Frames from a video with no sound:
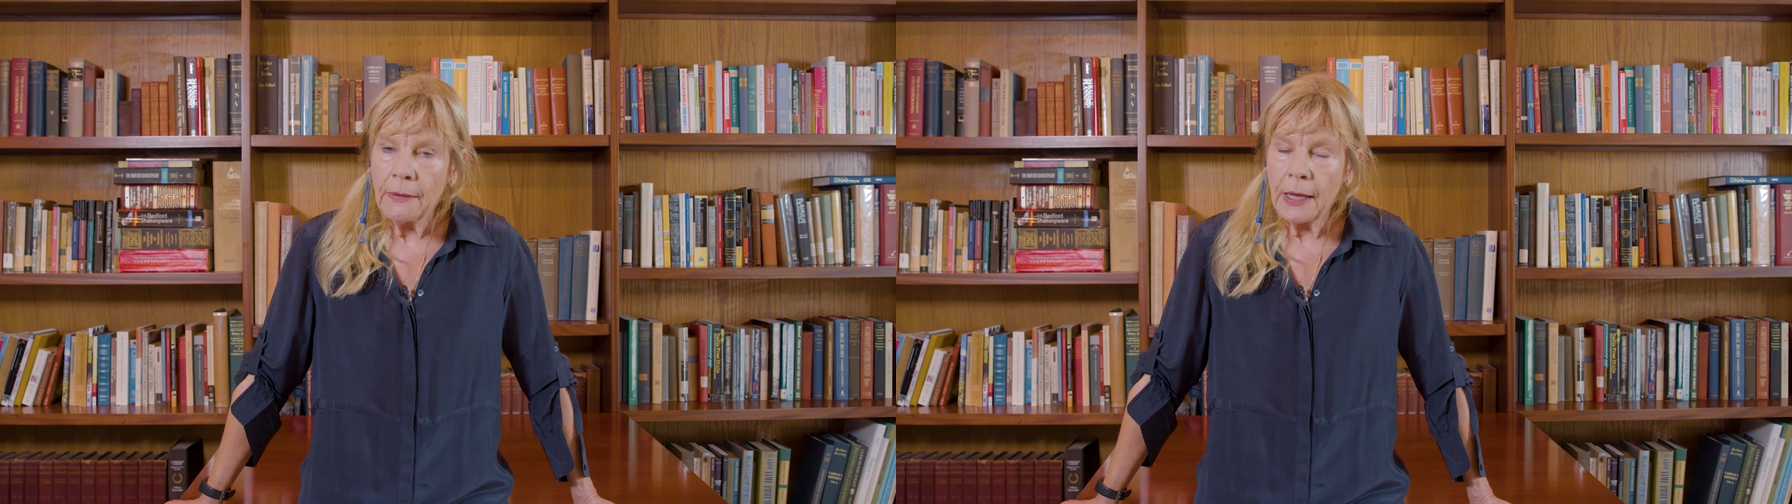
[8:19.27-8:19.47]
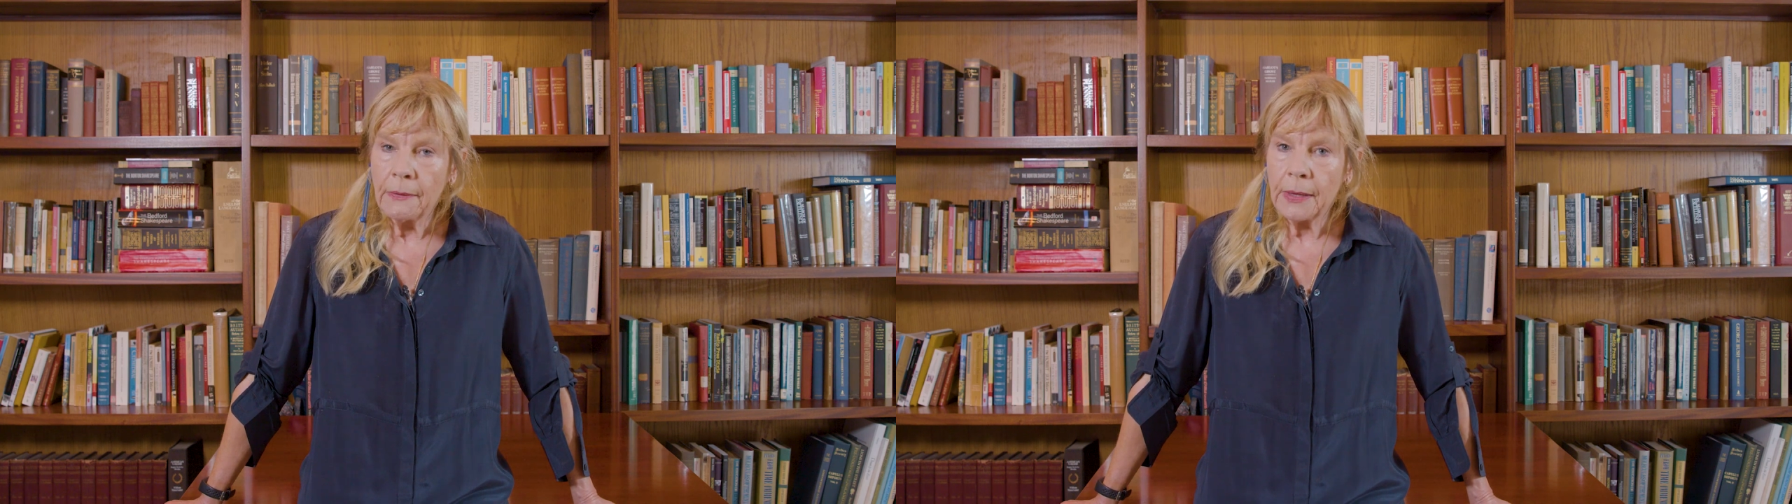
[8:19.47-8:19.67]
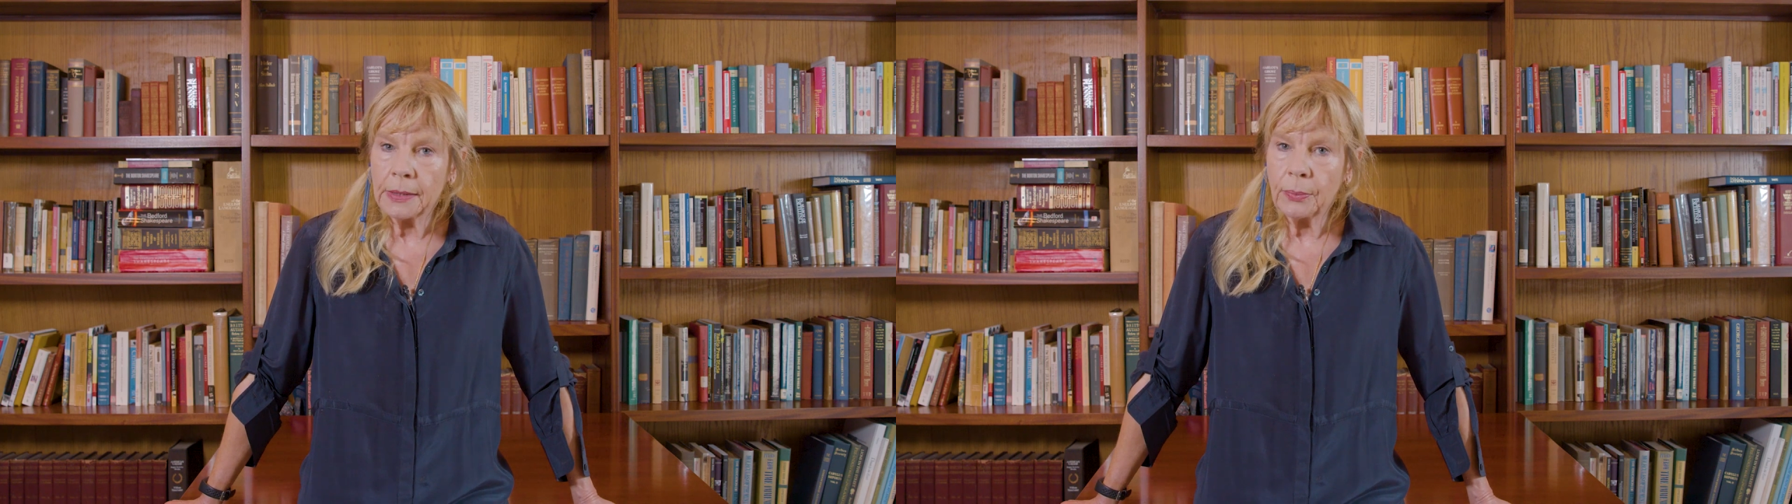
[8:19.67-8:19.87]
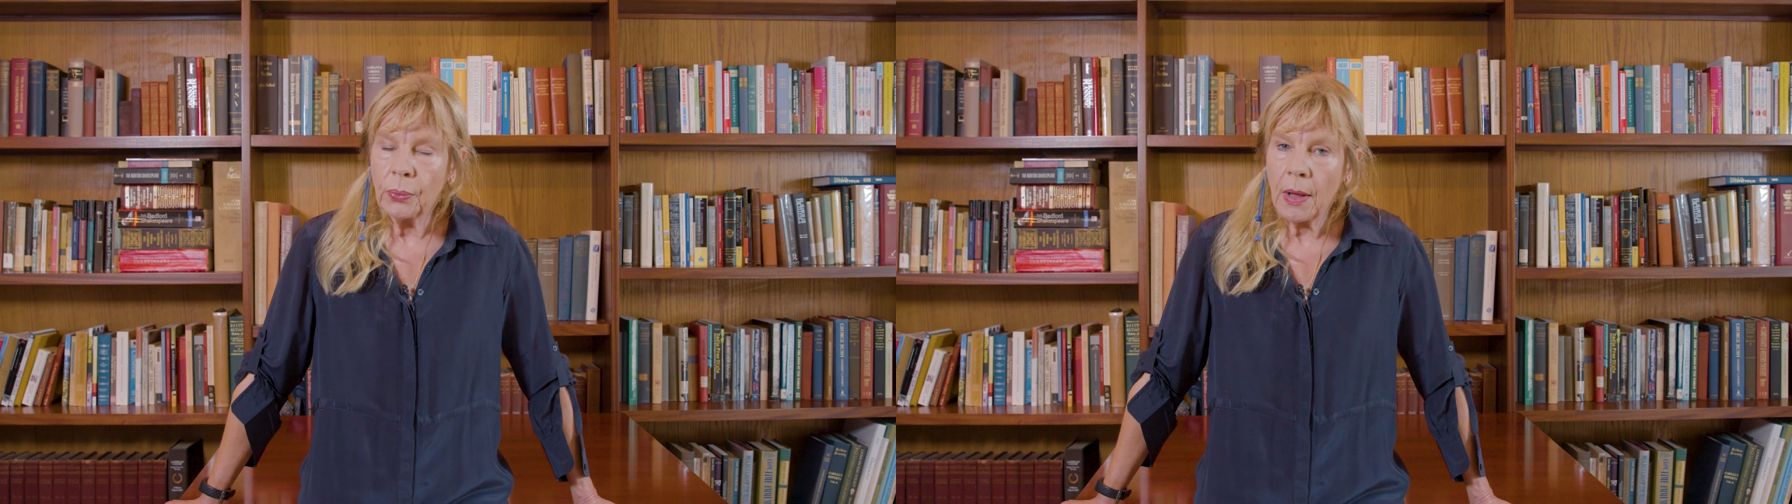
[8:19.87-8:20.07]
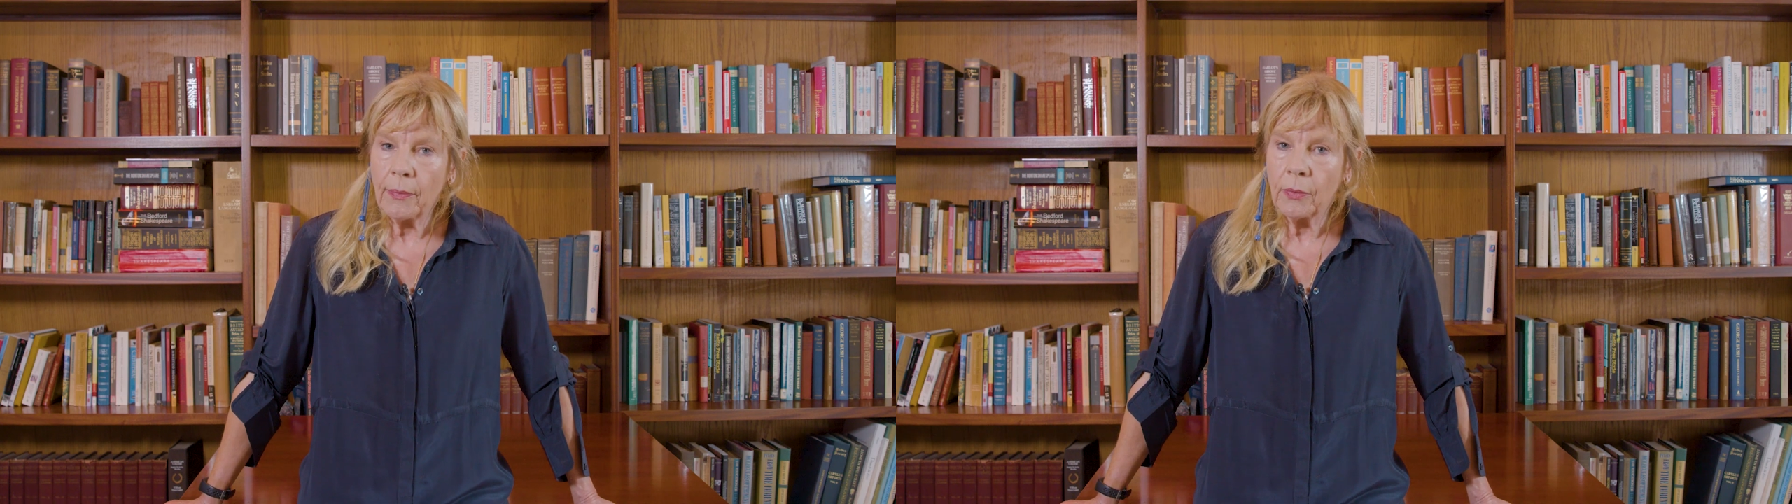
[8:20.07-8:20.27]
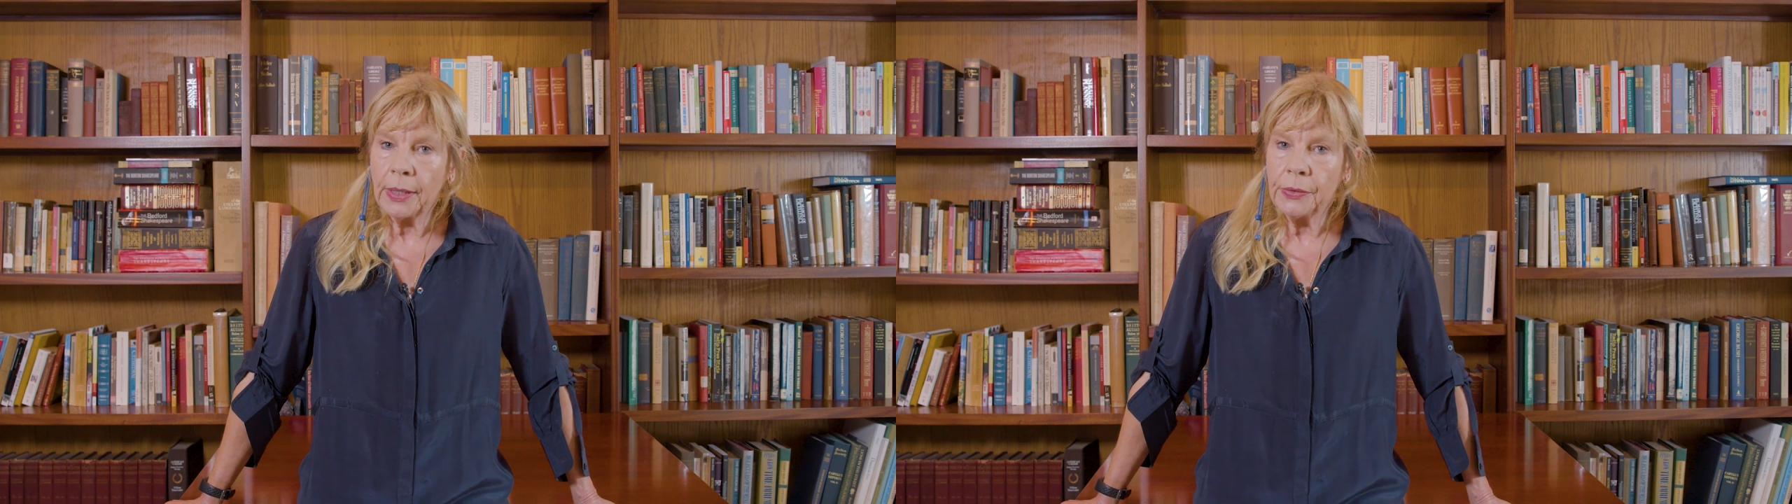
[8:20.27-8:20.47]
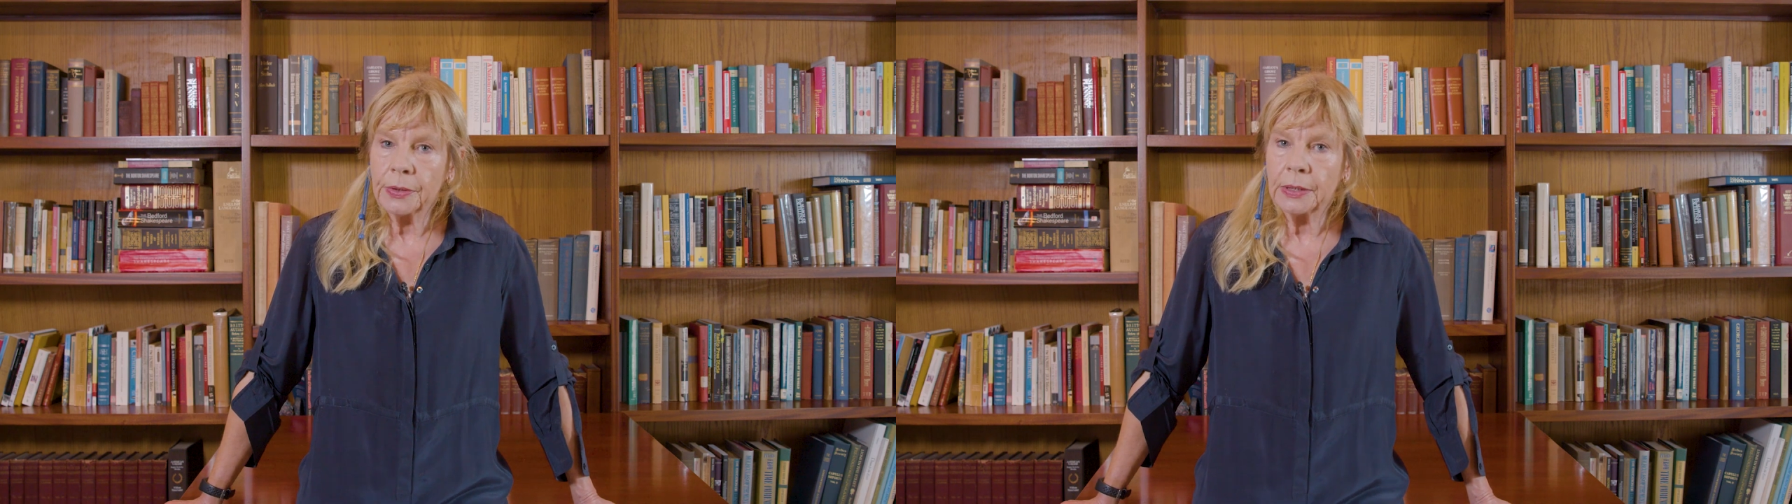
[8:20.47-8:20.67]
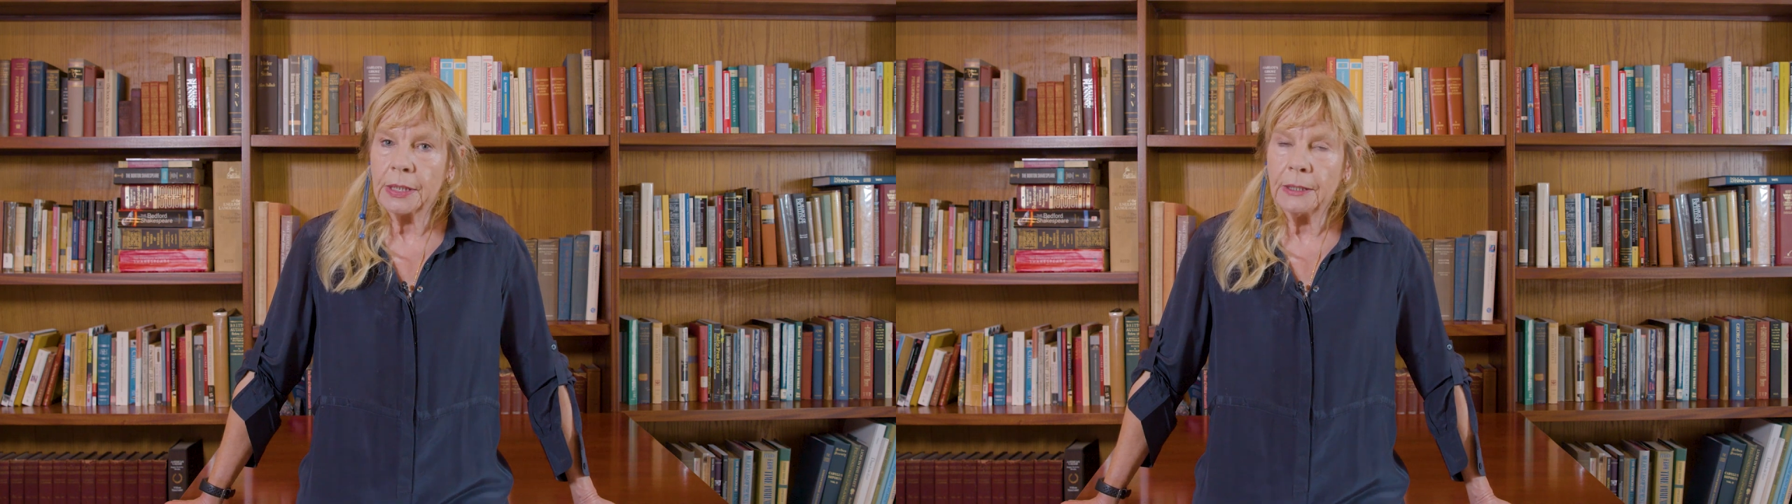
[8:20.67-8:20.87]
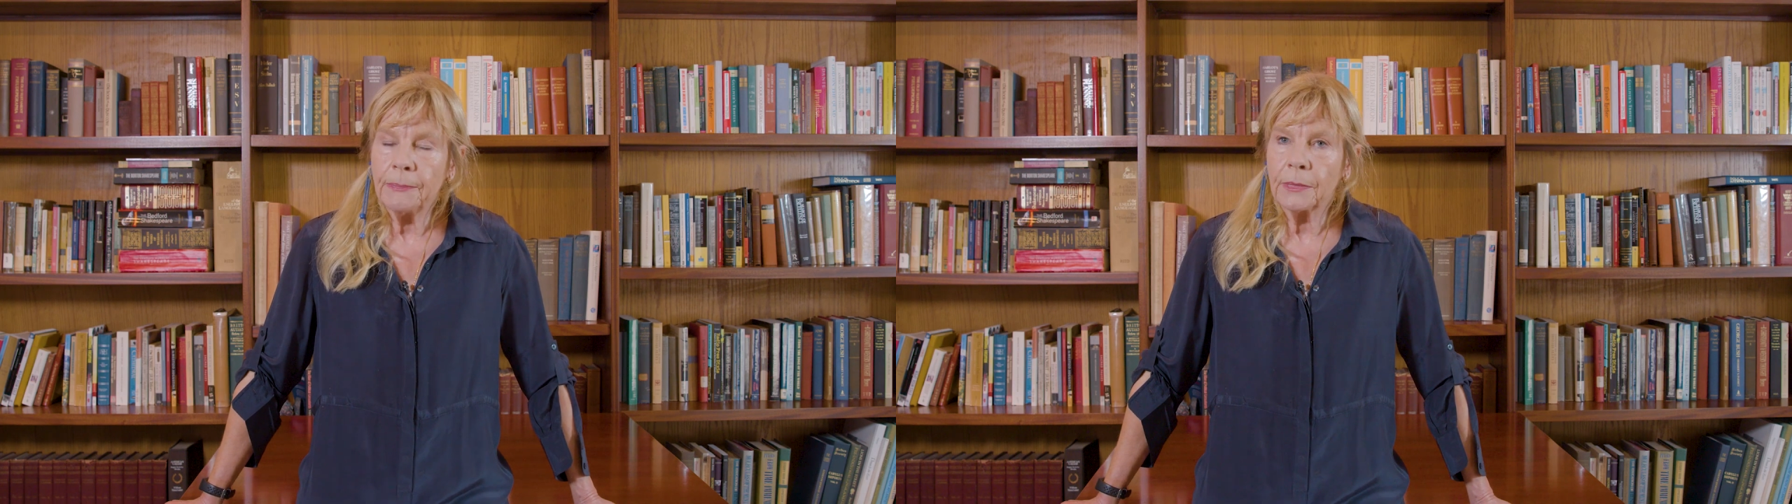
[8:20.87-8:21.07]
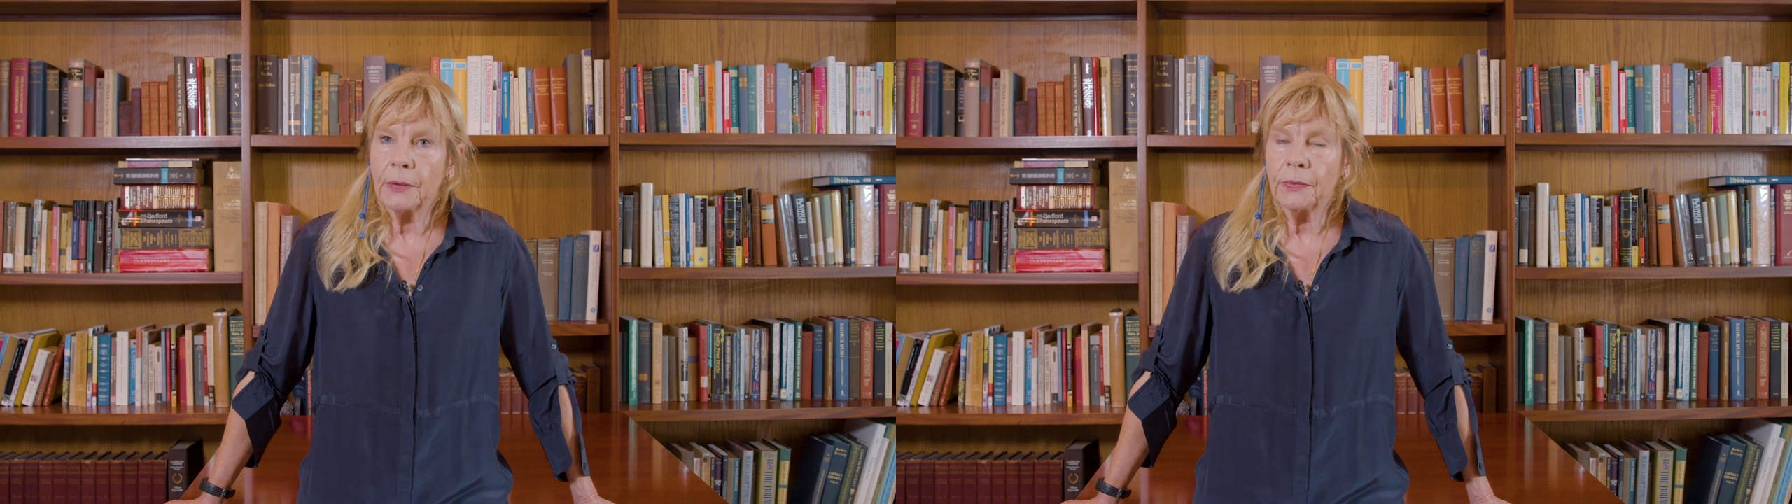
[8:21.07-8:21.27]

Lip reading: And that's a problem. And you'll see